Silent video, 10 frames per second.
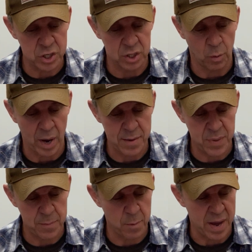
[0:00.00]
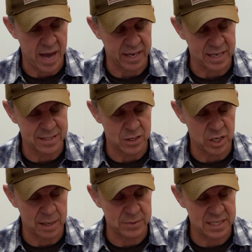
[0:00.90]
the white paper bag into
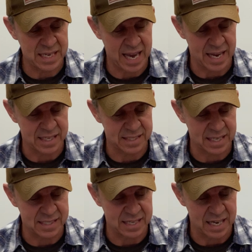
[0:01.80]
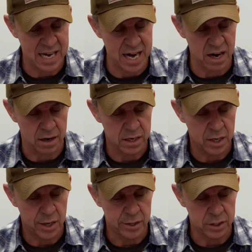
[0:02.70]
James's hands and said, Here,
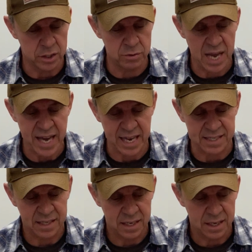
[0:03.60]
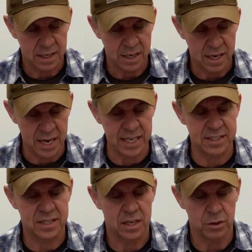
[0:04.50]
you take it.
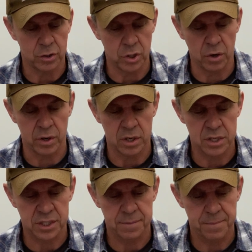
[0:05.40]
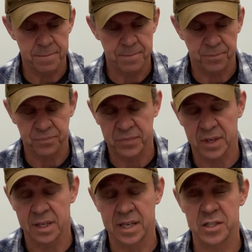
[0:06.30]
It's yours.
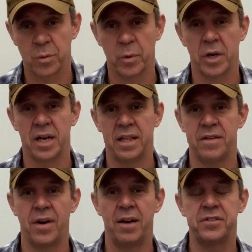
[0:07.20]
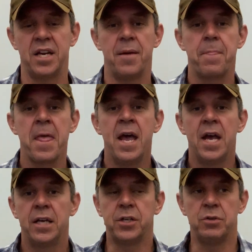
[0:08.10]
And that's where we're going to leave off today.
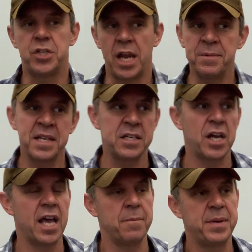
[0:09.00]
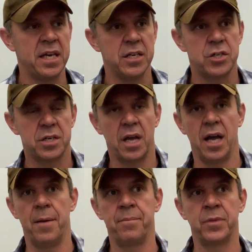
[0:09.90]
So James and the Giant Peach,
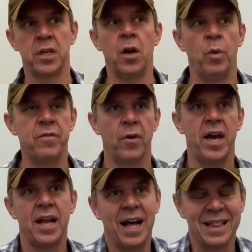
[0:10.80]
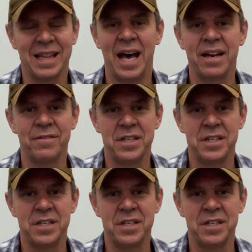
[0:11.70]
we've read a lot of